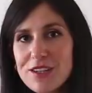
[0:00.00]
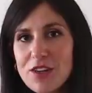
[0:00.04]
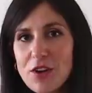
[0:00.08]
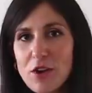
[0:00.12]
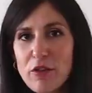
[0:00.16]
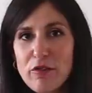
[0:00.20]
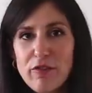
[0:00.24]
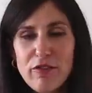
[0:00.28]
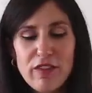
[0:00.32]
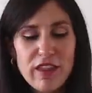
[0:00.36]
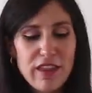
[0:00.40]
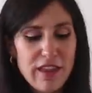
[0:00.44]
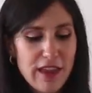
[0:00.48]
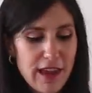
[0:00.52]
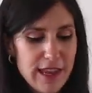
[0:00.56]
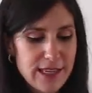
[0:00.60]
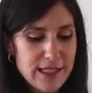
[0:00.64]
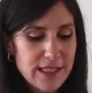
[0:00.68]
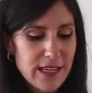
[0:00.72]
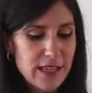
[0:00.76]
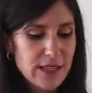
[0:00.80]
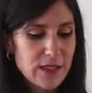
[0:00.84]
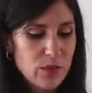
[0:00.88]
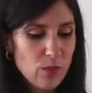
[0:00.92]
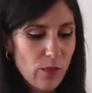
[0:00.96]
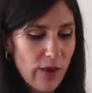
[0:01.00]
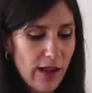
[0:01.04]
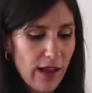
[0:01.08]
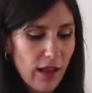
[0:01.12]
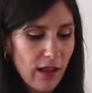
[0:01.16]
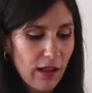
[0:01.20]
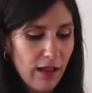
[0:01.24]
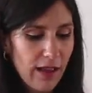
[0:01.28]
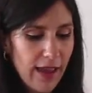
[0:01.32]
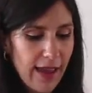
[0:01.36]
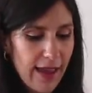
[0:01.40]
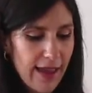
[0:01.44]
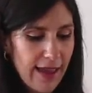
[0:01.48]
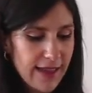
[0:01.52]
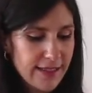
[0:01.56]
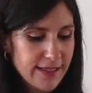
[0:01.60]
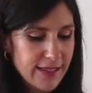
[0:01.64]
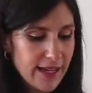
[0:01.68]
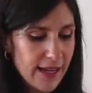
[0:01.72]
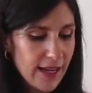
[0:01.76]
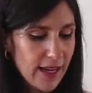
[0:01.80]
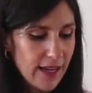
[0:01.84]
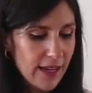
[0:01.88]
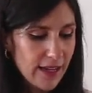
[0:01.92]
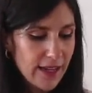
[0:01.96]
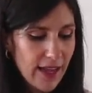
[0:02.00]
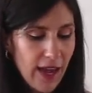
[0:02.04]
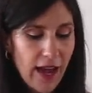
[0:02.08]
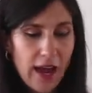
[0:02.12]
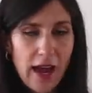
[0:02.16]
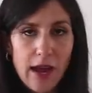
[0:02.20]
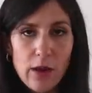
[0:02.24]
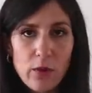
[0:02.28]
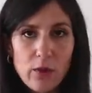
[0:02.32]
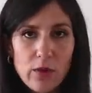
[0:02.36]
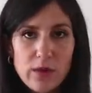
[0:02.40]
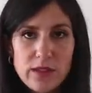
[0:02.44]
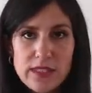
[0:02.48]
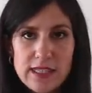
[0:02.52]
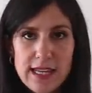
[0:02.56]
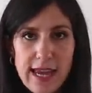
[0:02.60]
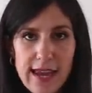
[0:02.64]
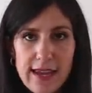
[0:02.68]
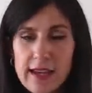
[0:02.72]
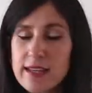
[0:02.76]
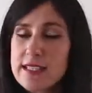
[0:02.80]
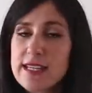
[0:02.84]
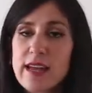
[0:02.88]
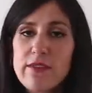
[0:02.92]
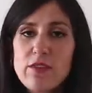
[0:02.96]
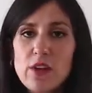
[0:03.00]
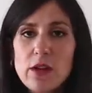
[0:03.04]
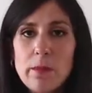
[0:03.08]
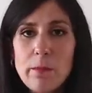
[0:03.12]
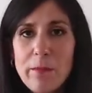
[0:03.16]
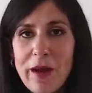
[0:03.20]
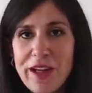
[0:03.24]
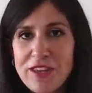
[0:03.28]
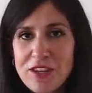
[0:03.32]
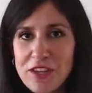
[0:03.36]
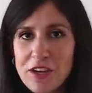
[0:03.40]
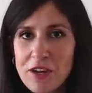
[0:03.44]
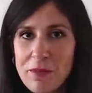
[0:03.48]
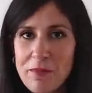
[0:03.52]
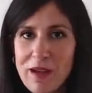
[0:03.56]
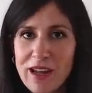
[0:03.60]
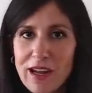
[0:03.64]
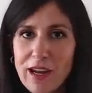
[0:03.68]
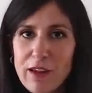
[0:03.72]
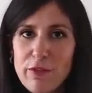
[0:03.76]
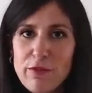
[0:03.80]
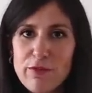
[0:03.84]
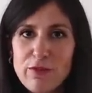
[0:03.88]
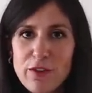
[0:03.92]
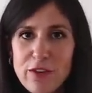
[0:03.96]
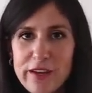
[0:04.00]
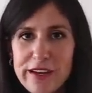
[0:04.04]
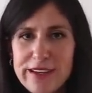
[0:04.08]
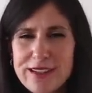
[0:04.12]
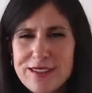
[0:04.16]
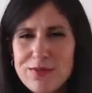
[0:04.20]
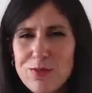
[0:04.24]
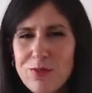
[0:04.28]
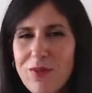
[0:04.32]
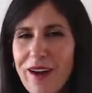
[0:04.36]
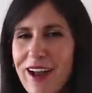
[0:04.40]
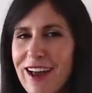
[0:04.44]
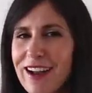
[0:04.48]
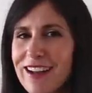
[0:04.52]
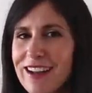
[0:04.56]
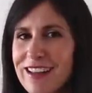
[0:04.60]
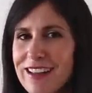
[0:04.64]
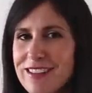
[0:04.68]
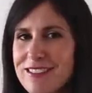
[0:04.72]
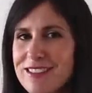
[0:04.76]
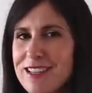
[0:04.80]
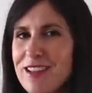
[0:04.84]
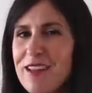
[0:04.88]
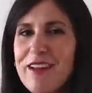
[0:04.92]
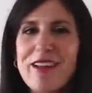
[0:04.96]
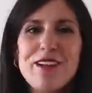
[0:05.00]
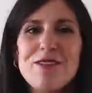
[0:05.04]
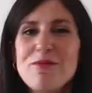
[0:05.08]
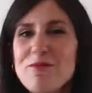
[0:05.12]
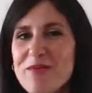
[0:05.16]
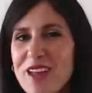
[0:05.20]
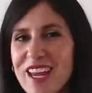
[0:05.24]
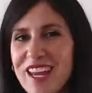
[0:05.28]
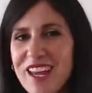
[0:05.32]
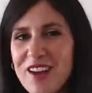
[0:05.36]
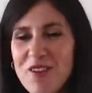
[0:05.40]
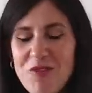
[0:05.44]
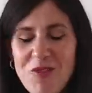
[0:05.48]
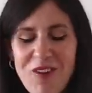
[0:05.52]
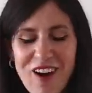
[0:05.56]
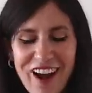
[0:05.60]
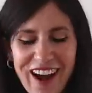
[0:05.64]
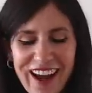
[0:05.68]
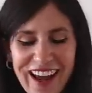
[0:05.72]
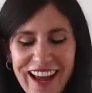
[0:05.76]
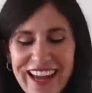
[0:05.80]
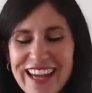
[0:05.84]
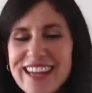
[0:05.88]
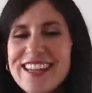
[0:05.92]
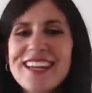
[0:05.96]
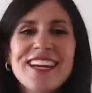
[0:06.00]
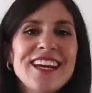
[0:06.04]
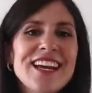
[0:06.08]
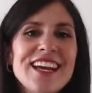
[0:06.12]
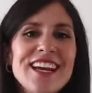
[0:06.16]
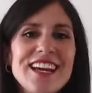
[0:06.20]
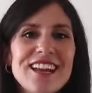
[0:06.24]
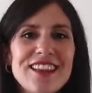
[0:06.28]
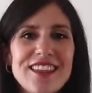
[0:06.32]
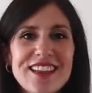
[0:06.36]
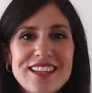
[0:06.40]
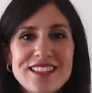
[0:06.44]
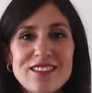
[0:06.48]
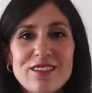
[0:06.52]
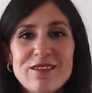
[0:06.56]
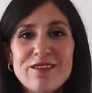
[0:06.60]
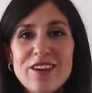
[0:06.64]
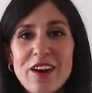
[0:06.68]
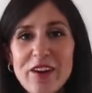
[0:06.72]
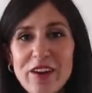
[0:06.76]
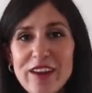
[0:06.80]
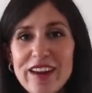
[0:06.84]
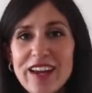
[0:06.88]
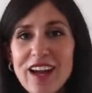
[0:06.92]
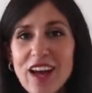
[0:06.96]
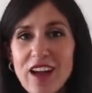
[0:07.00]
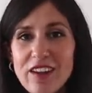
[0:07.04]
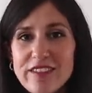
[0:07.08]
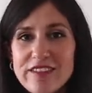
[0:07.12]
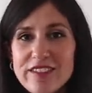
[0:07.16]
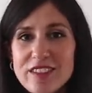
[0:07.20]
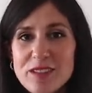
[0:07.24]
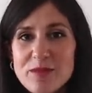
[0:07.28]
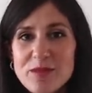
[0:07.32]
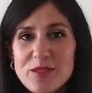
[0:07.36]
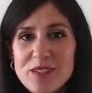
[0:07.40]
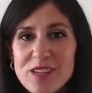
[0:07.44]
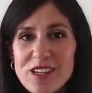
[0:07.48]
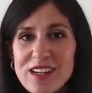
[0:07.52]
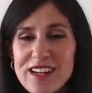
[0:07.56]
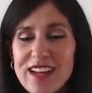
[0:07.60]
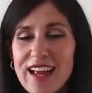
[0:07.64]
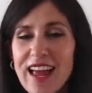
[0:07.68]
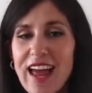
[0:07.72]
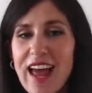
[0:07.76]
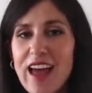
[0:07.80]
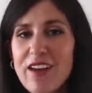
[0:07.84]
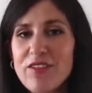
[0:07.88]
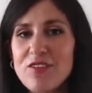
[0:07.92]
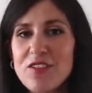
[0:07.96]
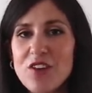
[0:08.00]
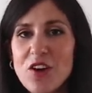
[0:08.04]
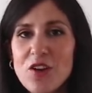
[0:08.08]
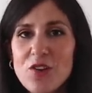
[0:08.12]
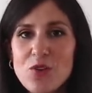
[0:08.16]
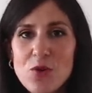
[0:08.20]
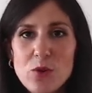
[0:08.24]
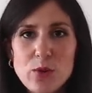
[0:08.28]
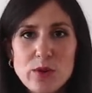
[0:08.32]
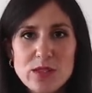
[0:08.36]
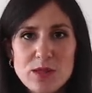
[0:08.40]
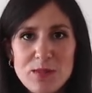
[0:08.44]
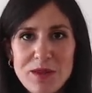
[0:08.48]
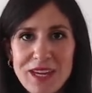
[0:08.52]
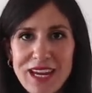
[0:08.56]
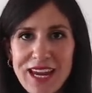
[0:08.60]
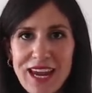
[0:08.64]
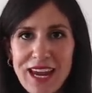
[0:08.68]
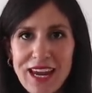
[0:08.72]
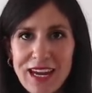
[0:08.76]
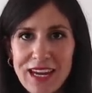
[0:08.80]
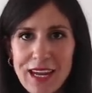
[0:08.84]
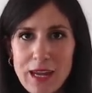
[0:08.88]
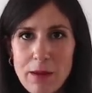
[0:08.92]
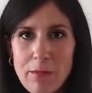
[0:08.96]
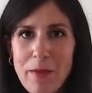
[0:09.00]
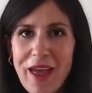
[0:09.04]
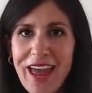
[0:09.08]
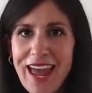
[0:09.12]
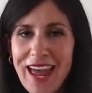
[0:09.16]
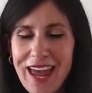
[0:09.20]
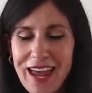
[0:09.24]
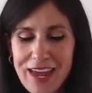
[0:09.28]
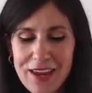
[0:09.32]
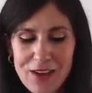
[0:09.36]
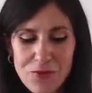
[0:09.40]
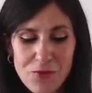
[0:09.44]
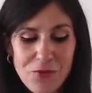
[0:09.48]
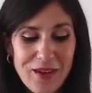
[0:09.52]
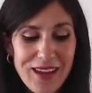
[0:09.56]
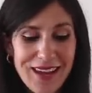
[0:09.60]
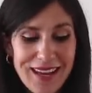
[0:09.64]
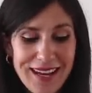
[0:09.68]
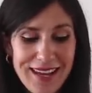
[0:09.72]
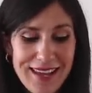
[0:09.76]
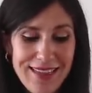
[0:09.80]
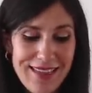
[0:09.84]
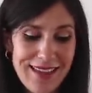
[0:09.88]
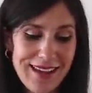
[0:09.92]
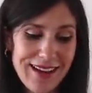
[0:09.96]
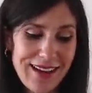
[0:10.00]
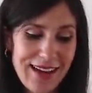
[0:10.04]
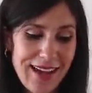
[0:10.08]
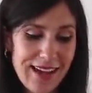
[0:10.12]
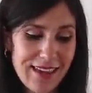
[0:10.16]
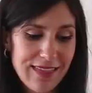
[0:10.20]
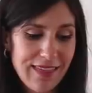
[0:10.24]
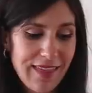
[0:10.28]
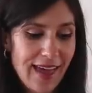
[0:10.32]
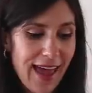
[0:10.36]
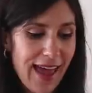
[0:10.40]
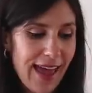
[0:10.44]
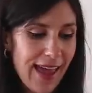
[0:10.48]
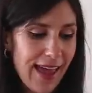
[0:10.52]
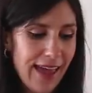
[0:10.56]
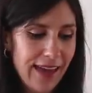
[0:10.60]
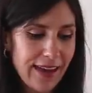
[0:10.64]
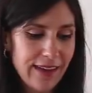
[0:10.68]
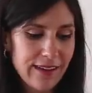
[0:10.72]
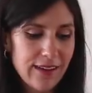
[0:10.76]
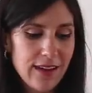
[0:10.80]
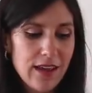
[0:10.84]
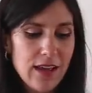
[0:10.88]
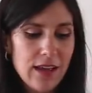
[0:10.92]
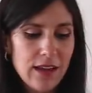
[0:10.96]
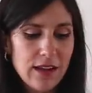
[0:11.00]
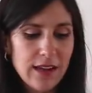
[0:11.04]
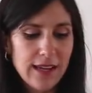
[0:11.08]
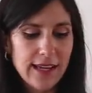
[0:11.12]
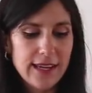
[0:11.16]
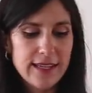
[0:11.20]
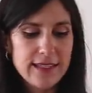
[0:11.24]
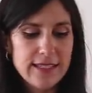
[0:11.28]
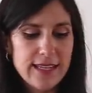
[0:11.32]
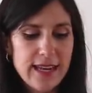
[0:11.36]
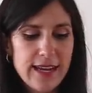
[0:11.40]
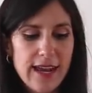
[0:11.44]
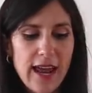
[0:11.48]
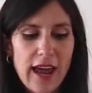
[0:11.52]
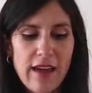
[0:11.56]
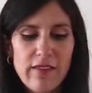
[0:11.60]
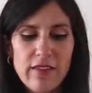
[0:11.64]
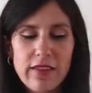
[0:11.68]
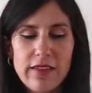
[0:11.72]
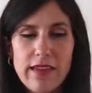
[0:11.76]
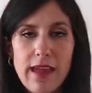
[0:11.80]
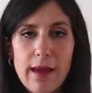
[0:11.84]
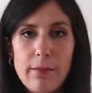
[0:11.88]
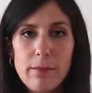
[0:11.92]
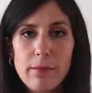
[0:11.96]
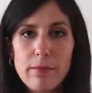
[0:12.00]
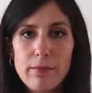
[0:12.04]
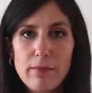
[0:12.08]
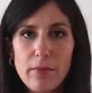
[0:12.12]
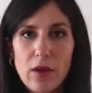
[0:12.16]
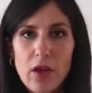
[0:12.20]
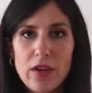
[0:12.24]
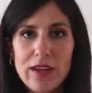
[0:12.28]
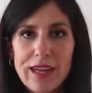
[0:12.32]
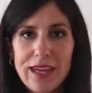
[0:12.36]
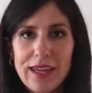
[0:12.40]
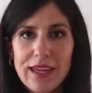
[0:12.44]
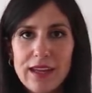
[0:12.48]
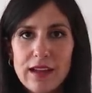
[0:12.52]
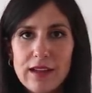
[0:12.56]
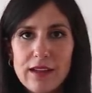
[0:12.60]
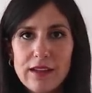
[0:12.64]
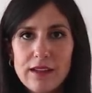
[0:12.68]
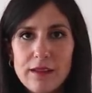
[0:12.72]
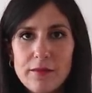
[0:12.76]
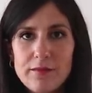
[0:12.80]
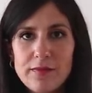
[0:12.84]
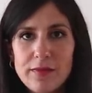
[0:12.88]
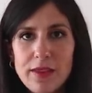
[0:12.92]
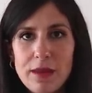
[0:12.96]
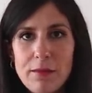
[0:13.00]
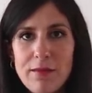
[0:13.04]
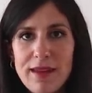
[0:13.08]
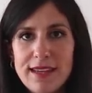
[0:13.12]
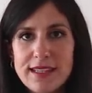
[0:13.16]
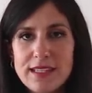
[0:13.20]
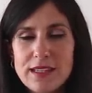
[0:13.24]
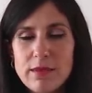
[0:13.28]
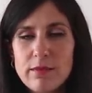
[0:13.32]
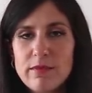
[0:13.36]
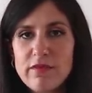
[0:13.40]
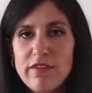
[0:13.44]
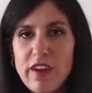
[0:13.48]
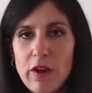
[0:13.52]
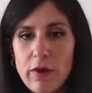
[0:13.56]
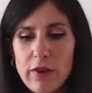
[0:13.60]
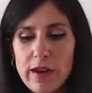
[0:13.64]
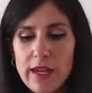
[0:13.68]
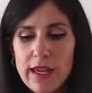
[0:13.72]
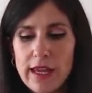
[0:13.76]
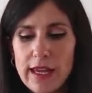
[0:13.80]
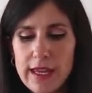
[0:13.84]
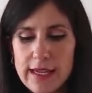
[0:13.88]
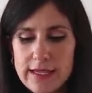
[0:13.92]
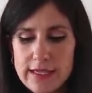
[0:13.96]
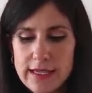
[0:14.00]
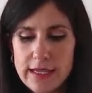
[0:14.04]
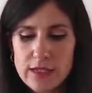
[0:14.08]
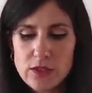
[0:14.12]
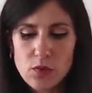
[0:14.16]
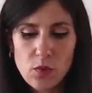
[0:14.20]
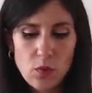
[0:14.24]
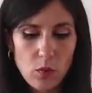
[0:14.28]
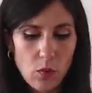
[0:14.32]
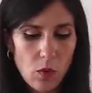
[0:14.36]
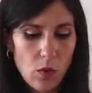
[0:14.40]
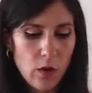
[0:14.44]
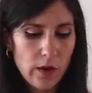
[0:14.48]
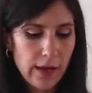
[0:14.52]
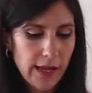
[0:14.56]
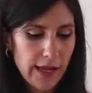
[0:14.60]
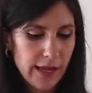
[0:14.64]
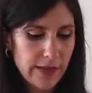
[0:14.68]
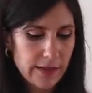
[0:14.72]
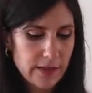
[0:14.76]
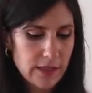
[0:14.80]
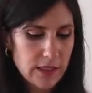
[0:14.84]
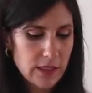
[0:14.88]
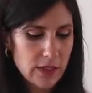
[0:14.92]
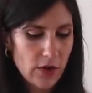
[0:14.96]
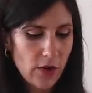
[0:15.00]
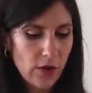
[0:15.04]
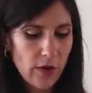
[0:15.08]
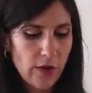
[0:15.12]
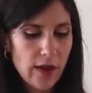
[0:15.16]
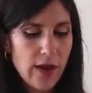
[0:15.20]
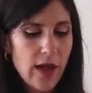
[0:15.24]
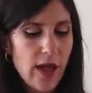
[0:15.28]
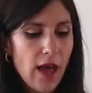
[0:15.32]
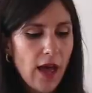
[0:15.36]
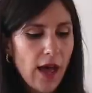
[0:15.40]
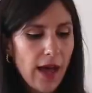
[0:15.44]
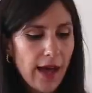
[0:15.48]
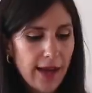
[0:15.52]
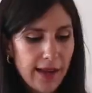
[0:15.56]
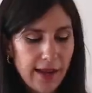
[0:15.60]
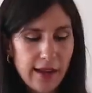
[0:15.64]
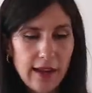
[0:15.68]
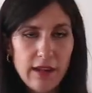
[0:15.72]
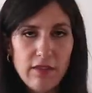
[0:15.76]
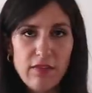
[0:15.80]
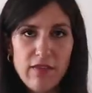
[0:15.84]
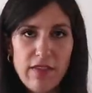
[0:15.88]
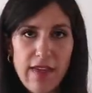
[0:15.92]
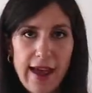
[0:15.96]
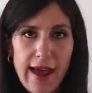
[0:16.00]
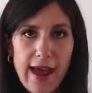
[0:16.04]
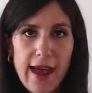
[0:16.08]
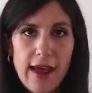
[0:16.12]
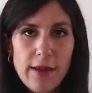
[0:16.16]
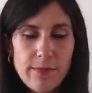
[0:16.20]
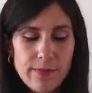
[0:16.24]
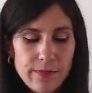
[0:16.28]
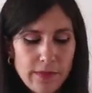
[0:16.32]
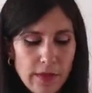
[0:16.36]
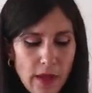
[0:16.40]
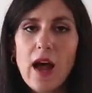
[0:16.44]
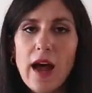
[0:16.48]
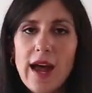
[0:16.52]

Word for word: to go for these as well. And yeah, I will say, because I've got a bunion on my left foot as well as being wide, these are very comfortable, have not caused me any pain or anything like that. And like I said, having that block heel makes them very easy to walk in. So I love that.